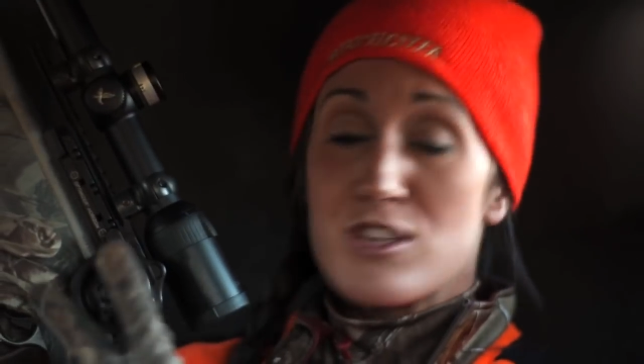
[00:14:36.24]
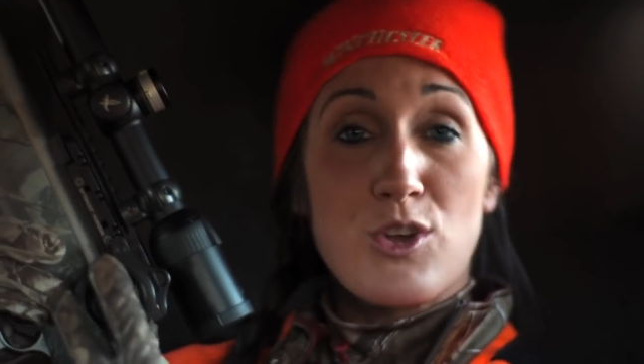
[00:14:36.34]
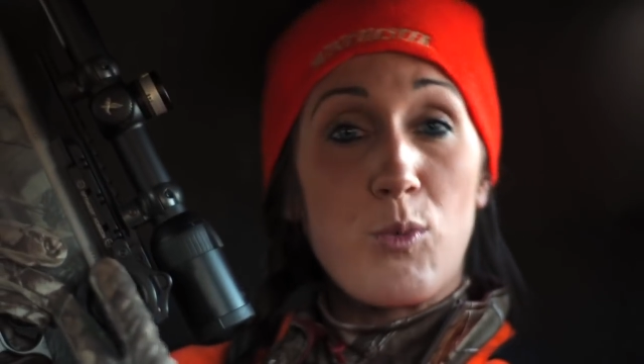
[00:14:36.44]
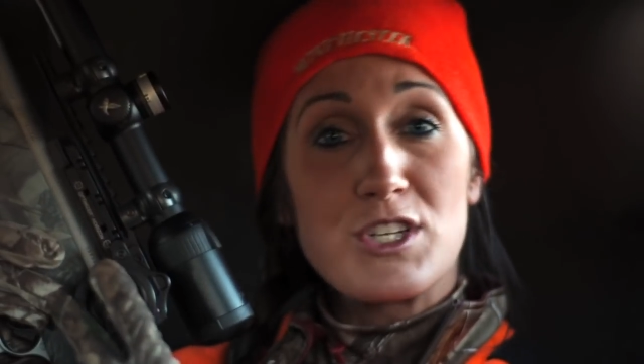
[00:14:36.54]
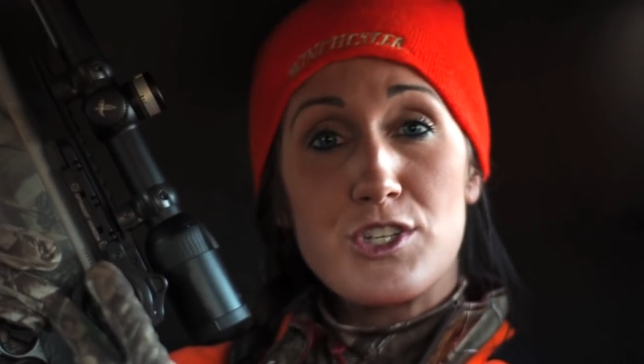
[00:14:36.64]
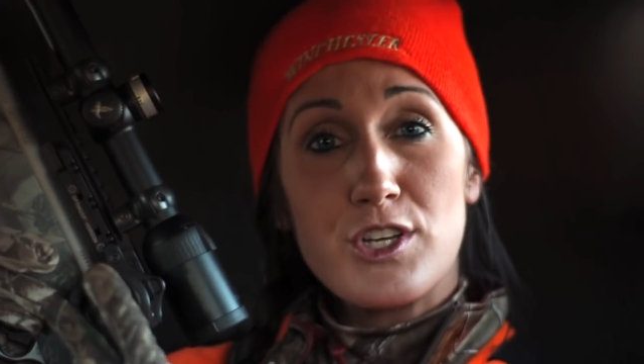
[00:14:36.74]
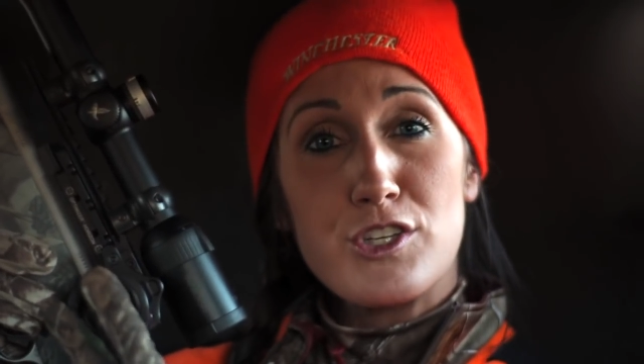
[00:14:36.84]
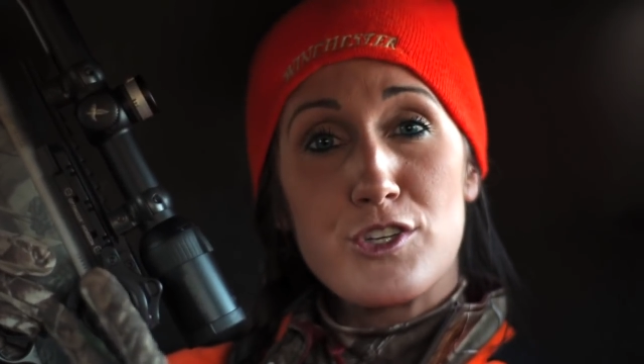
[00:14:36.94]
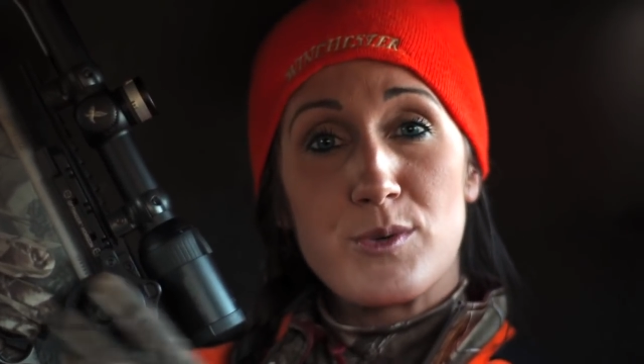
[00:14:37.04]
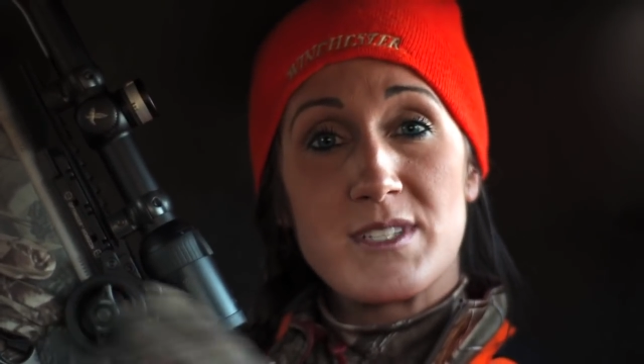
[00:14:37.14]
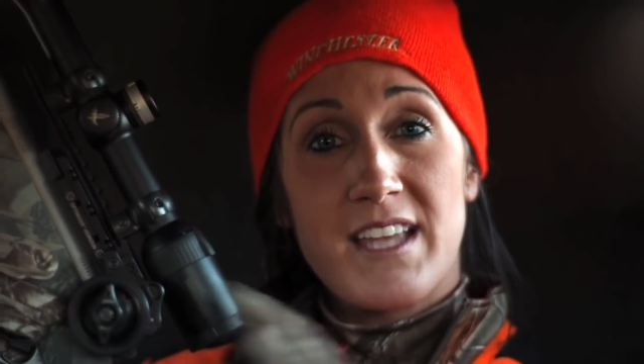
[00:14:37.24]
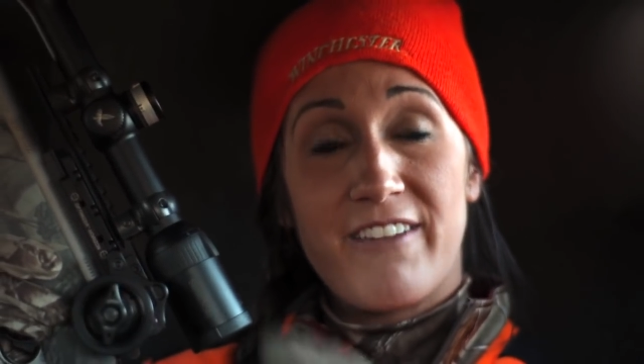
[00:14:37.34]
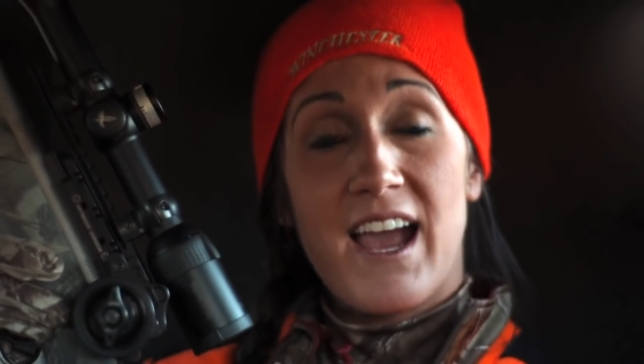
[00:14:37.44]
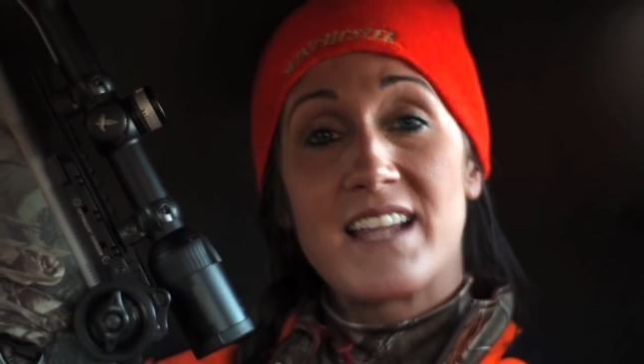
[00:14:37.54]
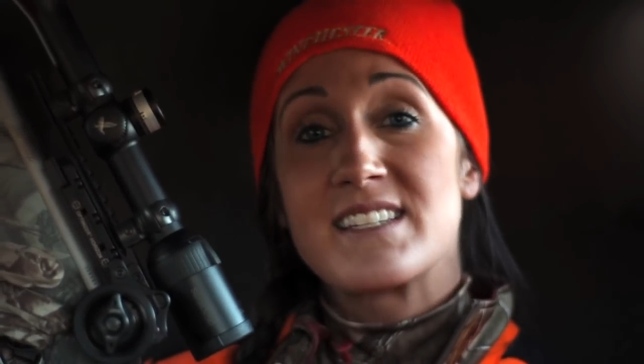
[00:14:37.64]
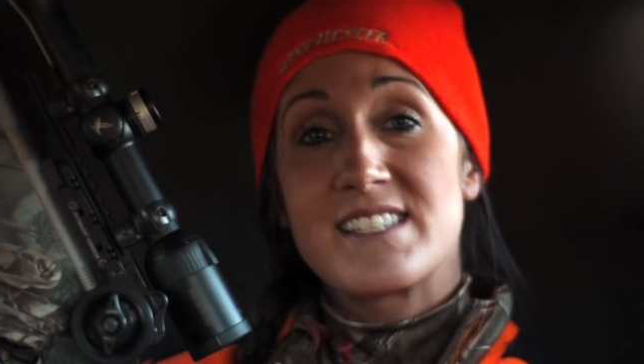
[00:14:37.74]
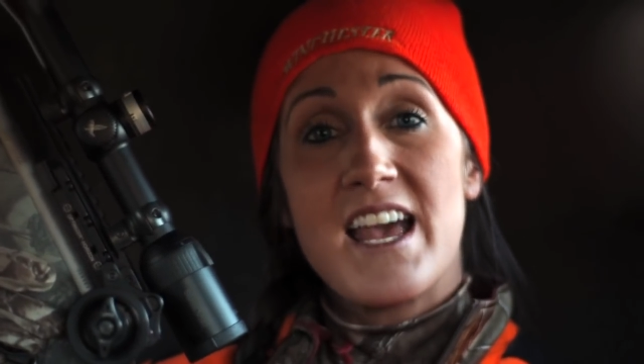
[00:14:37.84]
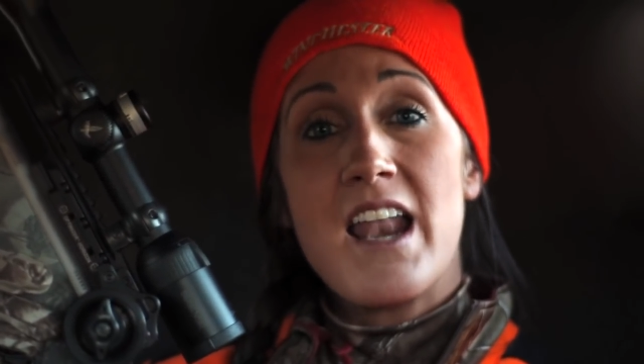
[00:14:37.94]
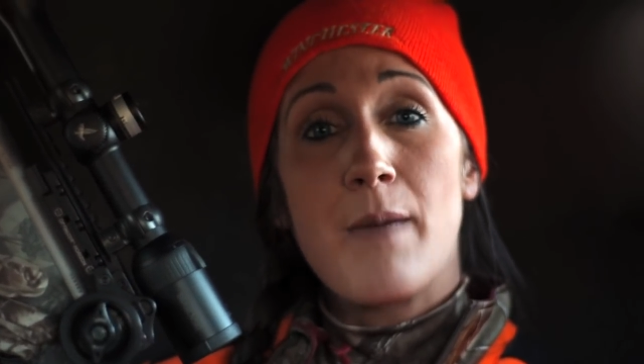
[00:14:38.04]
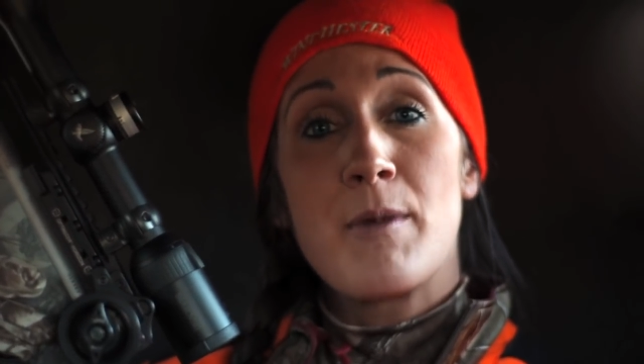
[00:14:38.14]
So what you can do is I've got it
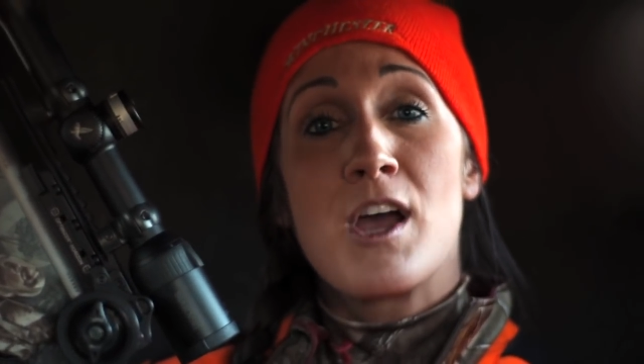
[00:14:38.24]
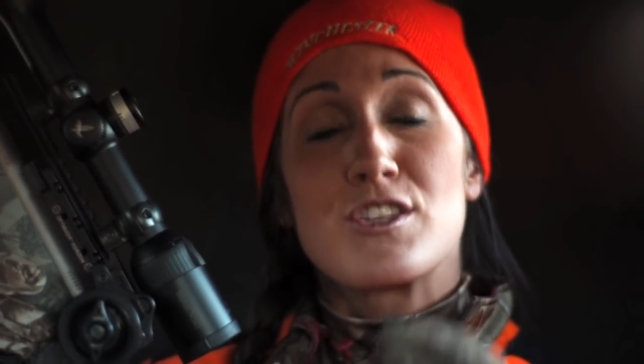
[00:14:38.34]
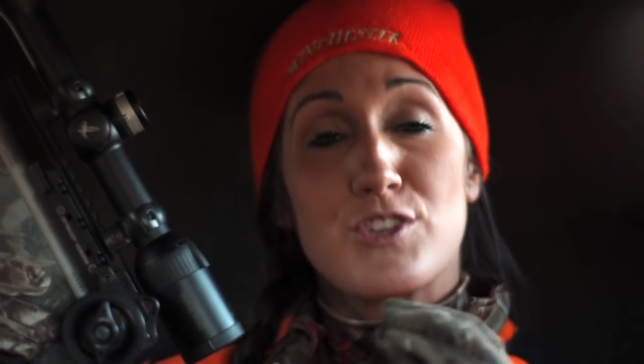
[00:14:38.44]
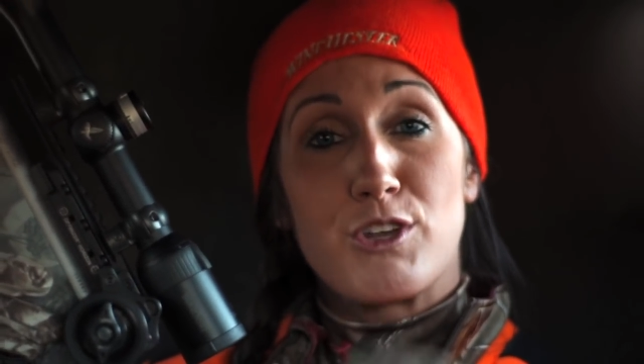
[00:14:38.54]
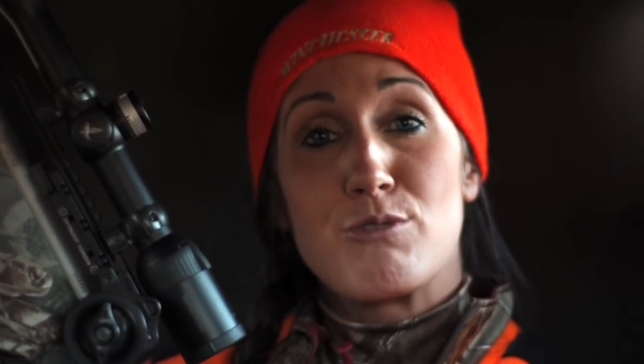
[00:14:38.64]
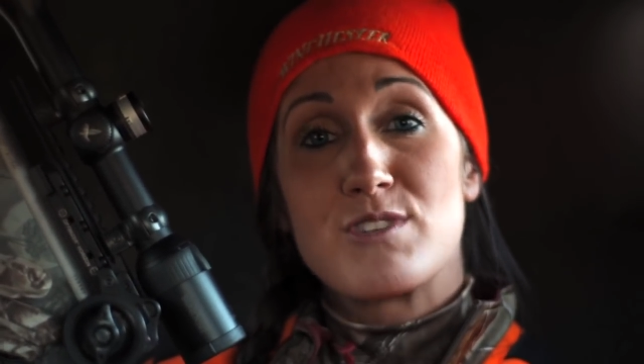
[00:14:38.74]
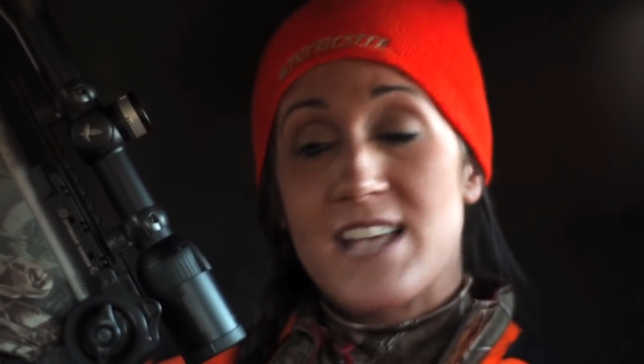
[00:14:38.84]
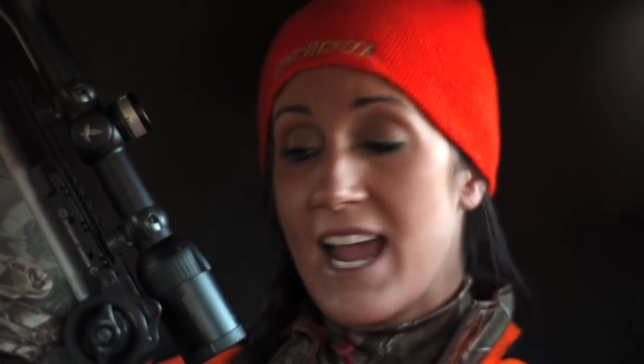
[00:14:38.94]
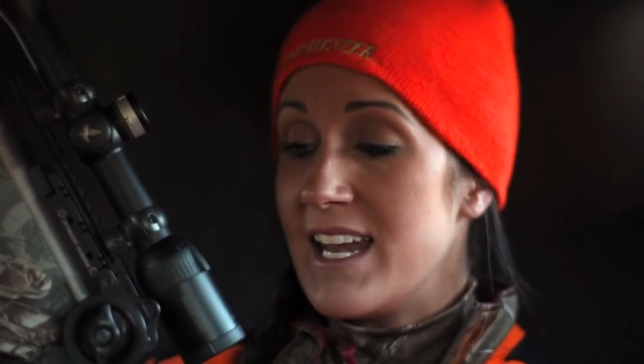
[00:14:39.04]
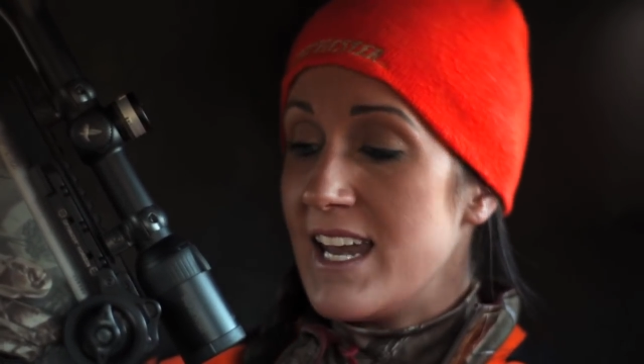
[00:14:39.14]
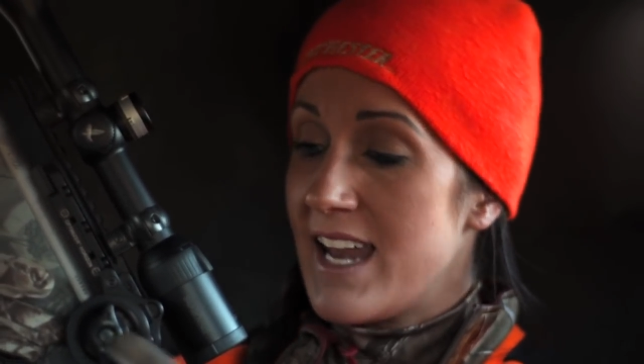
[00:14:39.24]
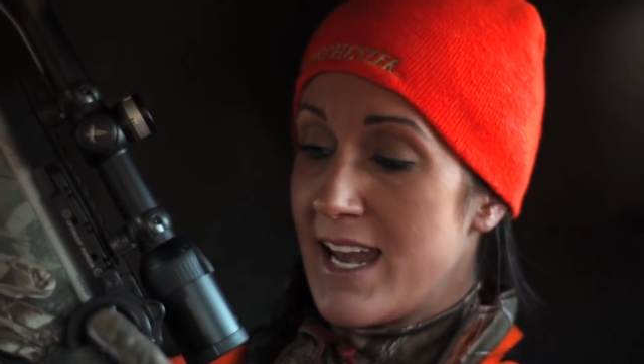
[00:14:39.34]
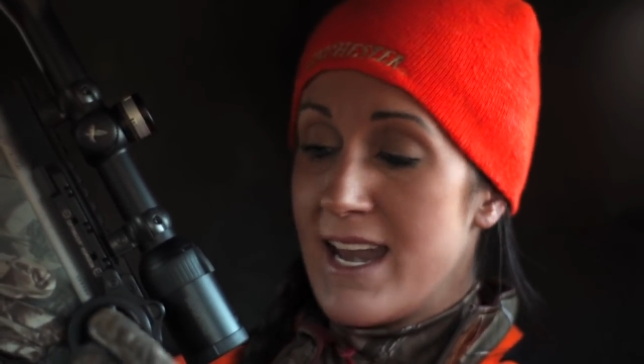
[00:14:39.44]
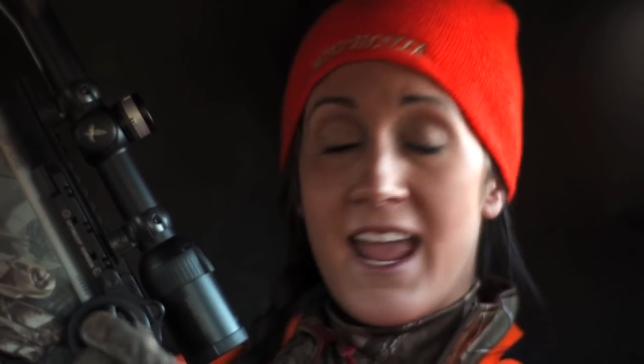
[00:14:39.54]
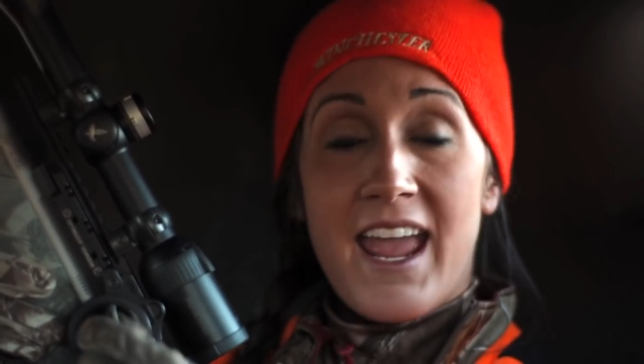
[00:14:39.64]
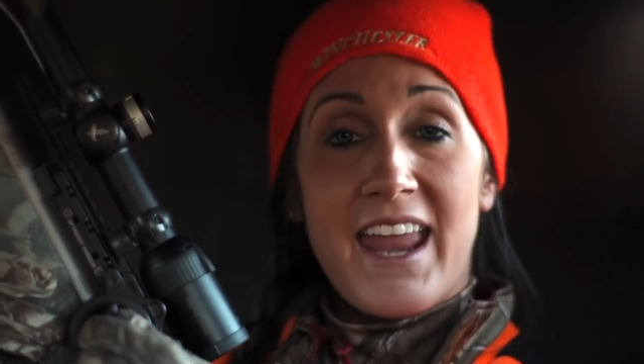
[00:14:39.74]
set up so you sight it in,